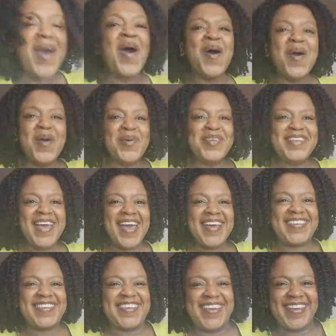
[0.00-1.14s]
Oh,
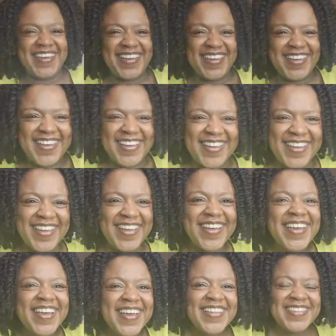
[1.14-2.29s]
yes. So
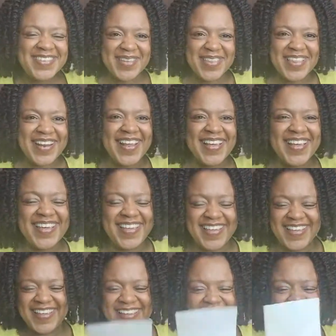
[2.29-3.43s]
the
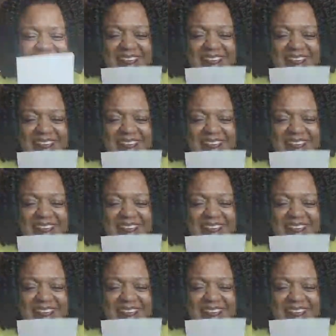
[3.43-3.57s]
next...